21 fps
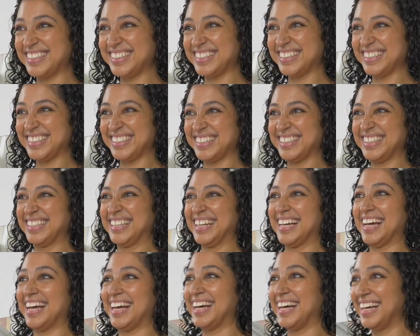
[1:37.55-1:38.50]
and those are
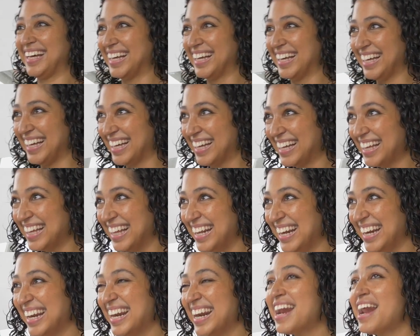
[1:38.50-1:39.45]
all the things
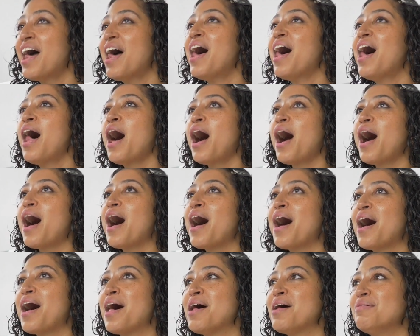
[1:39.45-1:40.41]
that people
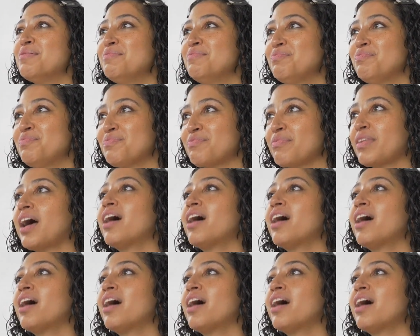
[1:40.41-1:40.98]
book me for now.